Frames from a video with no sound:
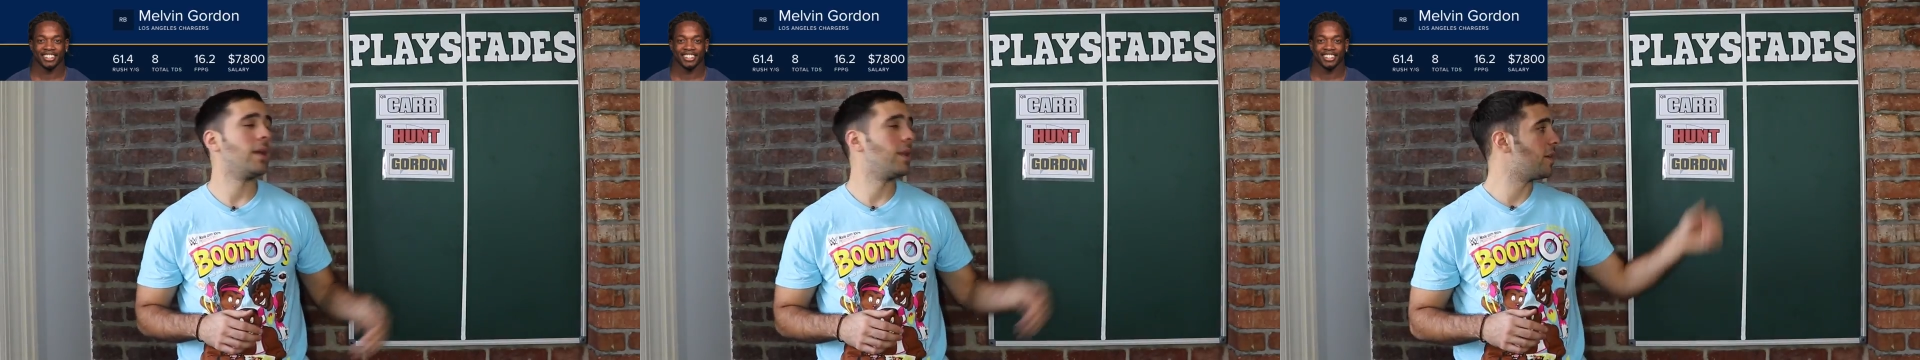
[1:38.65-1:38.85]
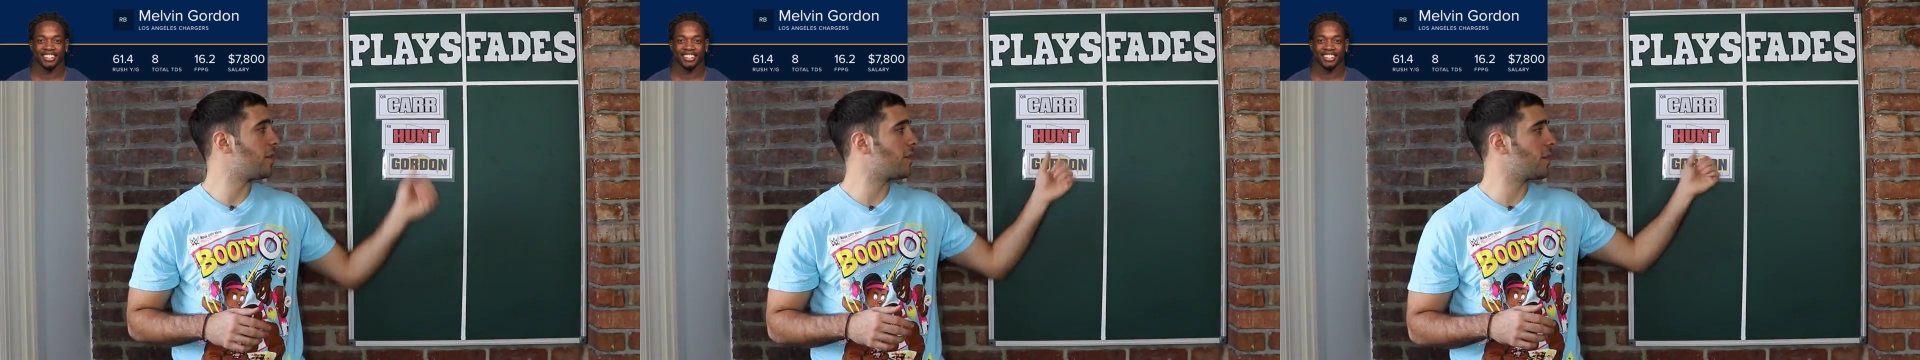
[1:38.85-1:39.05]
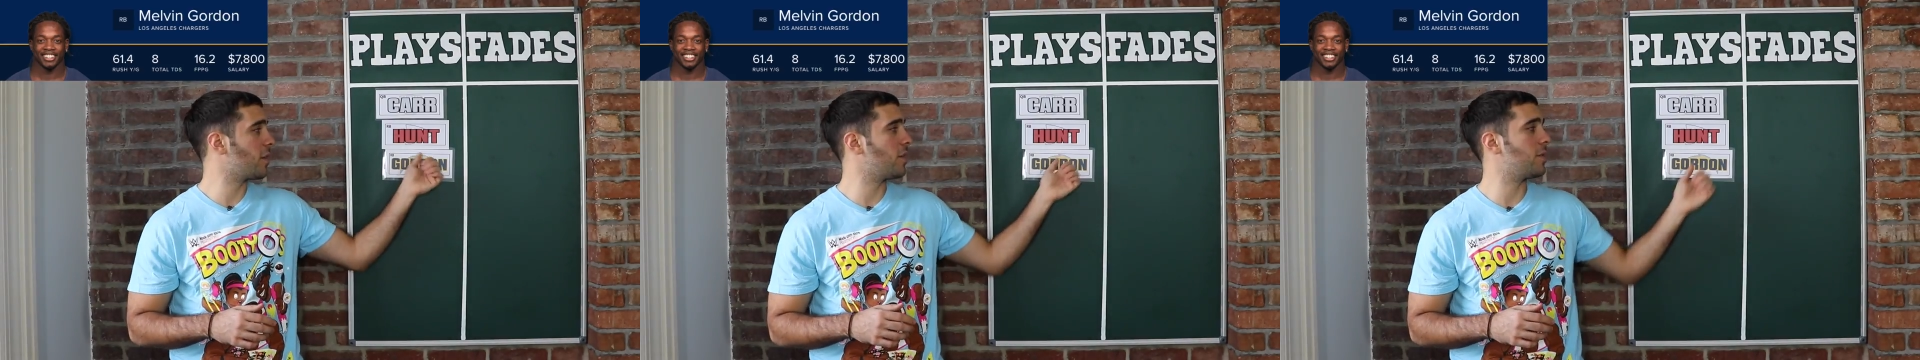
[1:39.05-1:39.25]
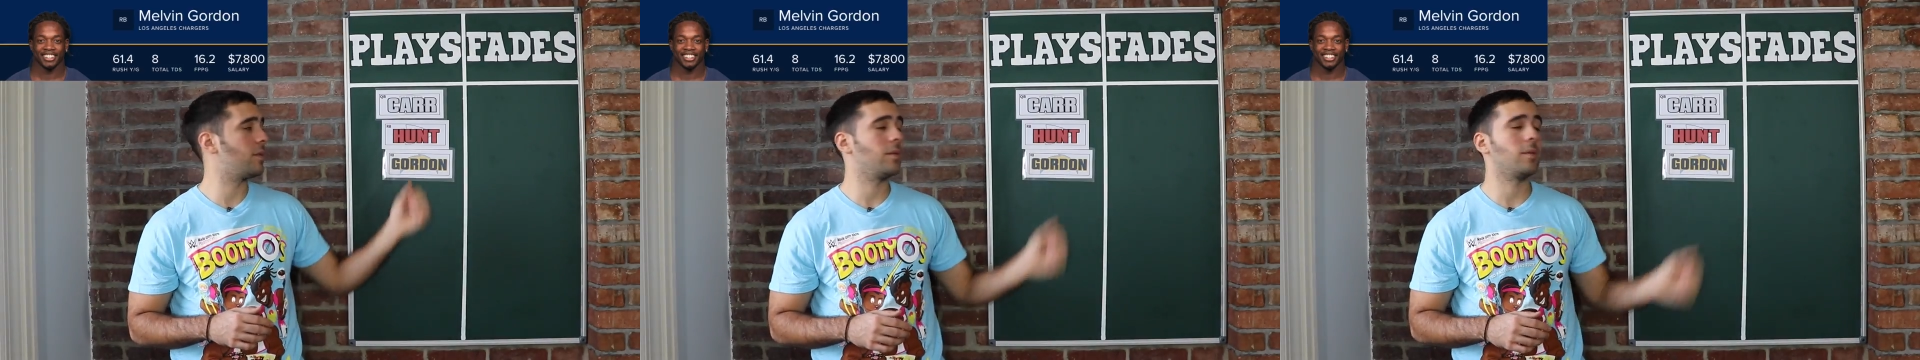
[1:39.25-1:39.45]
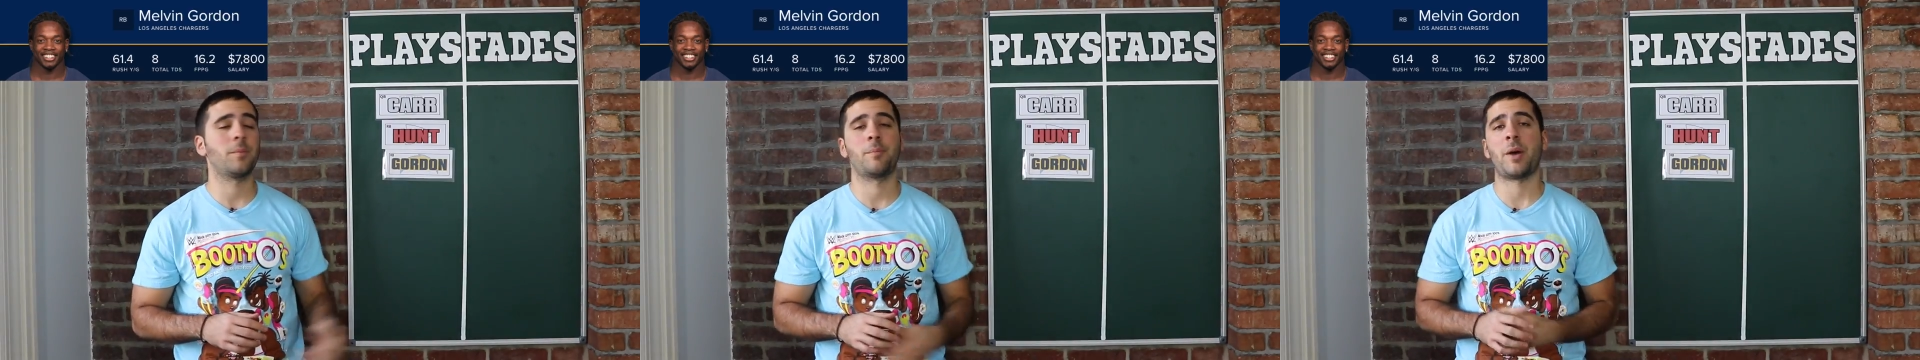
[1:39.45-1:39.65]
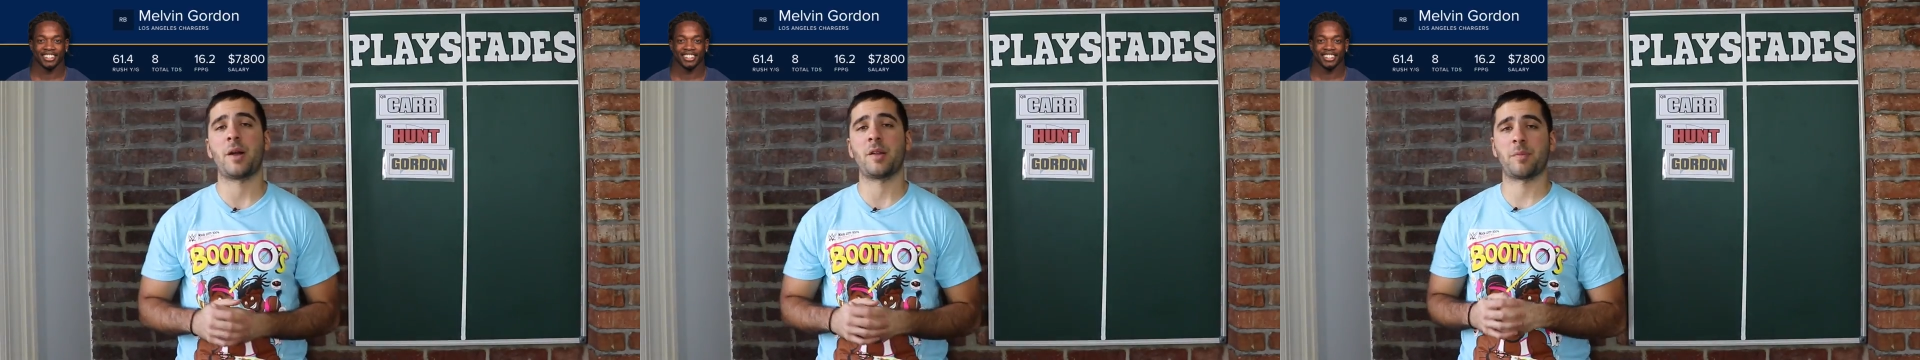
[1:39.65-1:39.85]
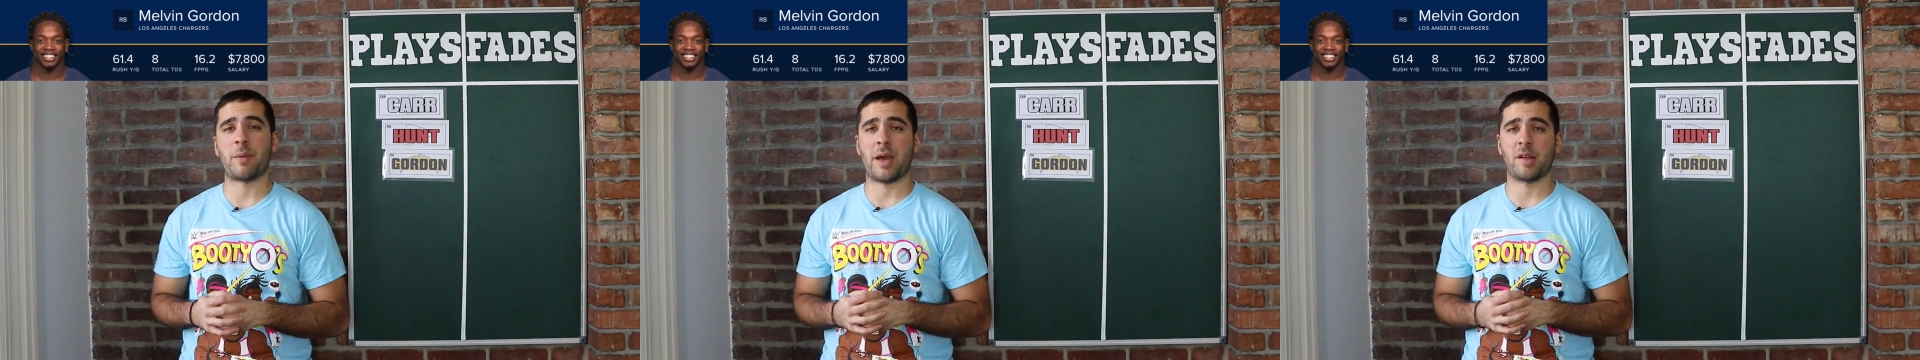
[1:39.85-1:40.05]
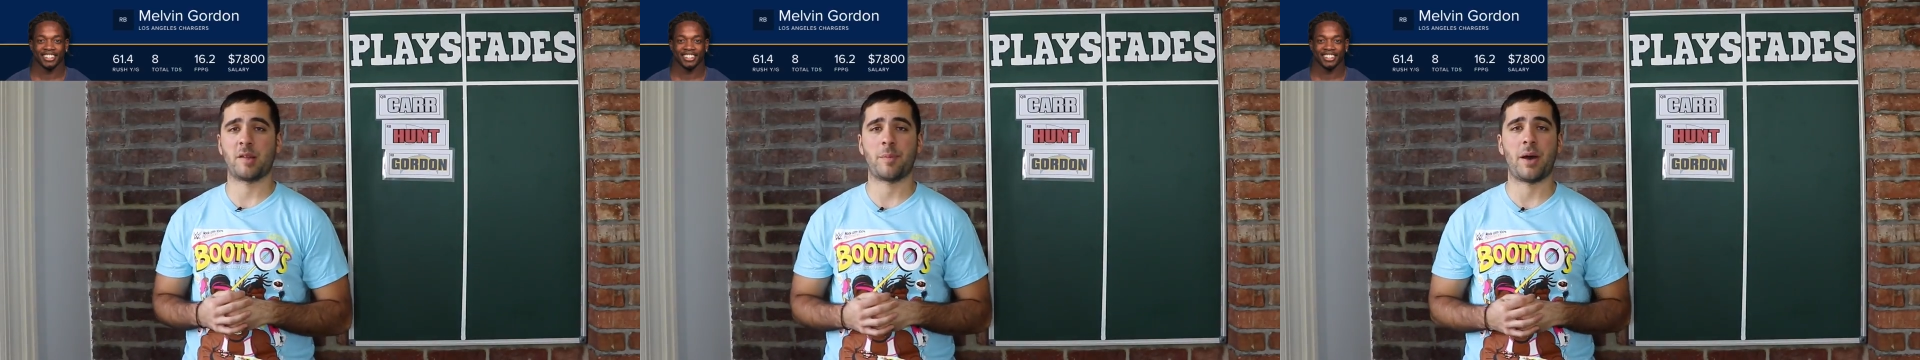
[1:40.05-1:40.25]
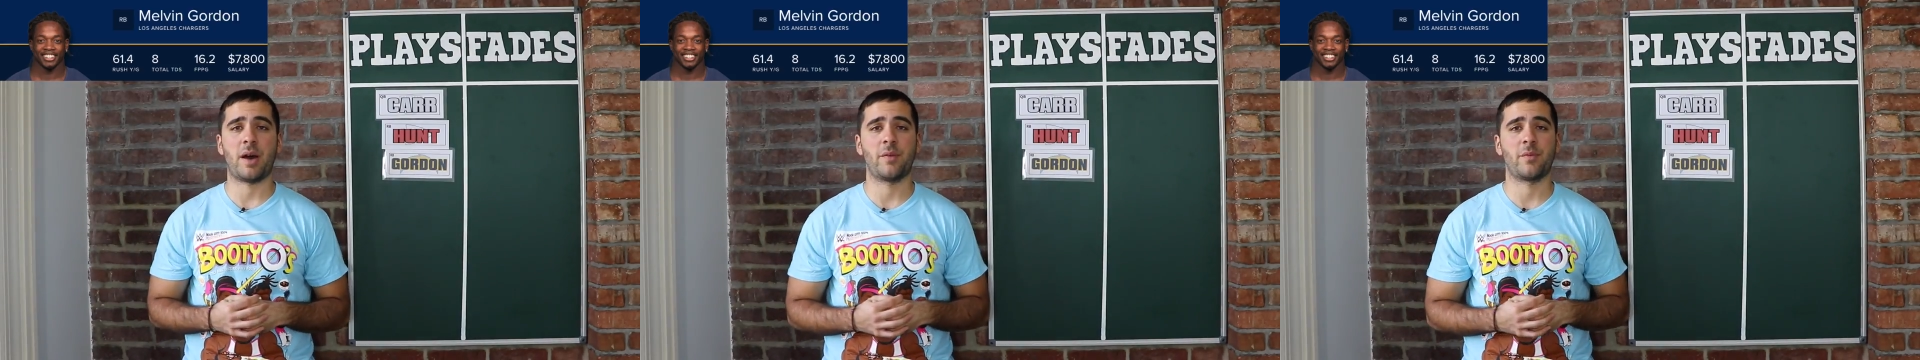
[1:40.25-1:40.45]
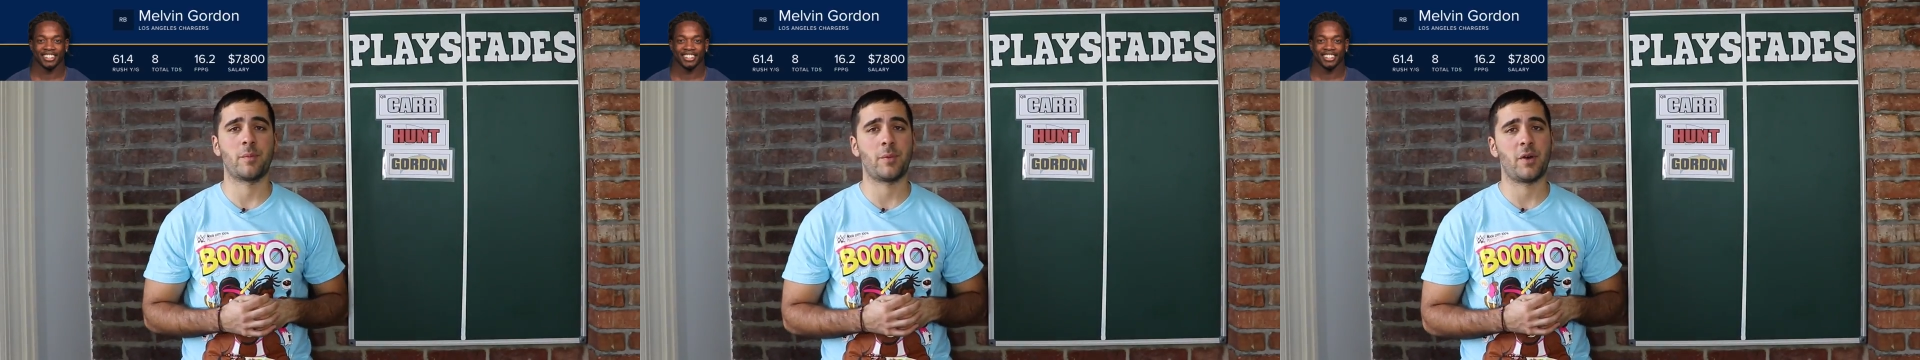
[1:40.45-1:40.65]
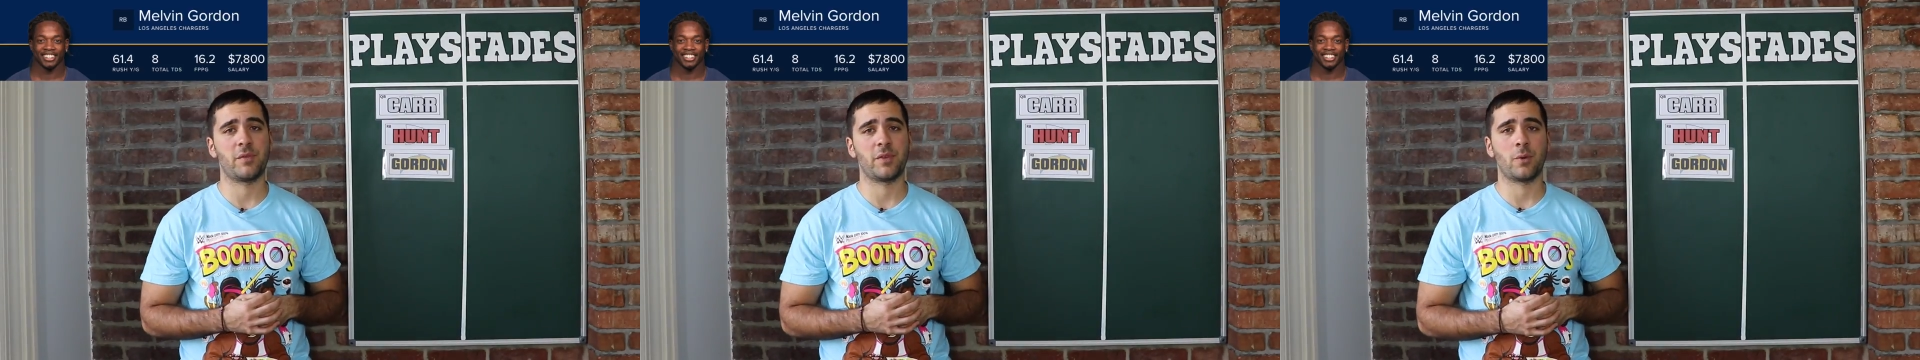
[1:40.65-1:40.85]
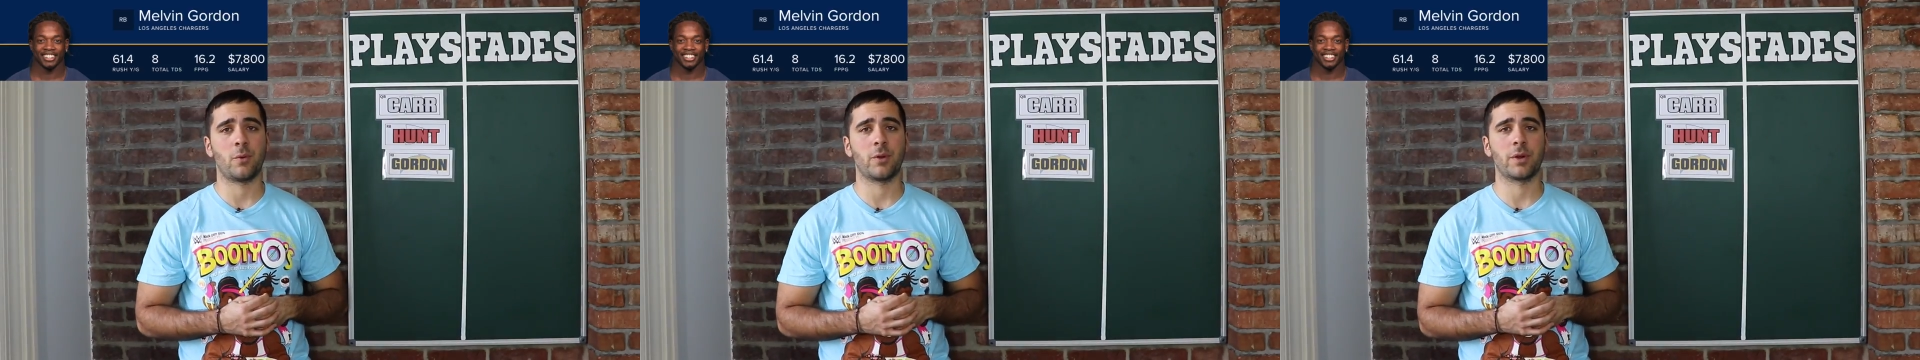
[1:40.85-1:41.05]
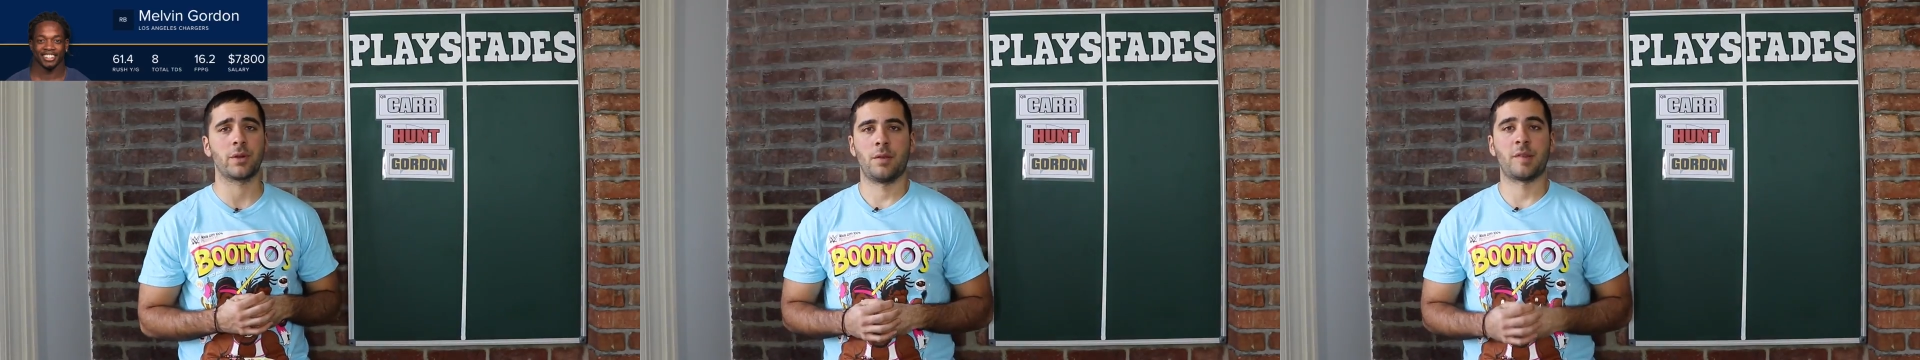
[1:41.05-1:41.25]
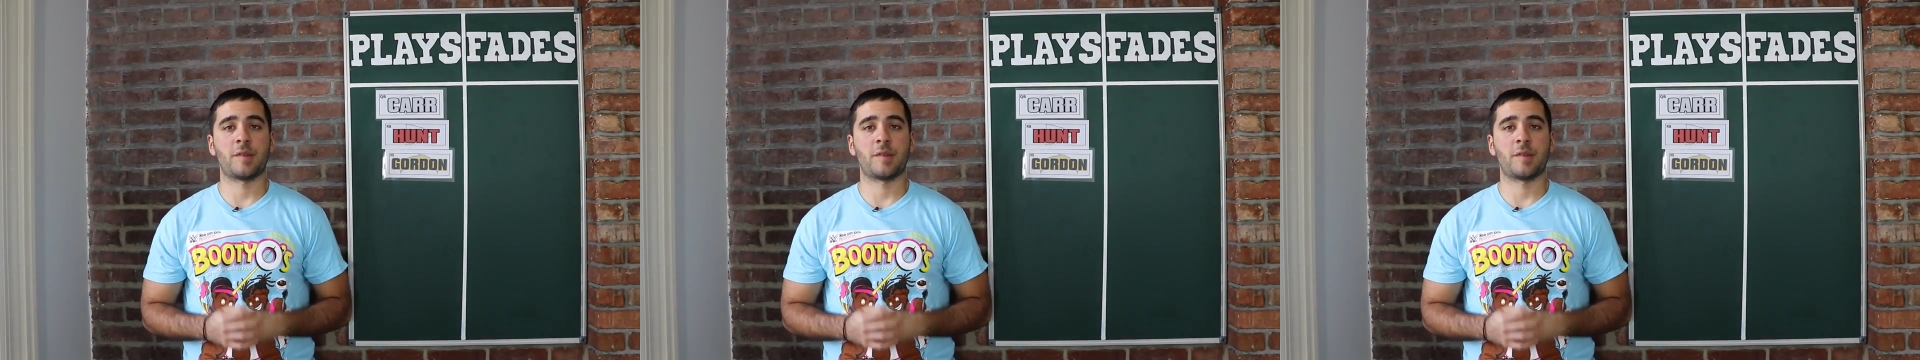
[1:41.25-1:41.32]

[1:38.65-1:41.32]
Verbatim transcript: There's a good bounce back spot for Melvin Gordon.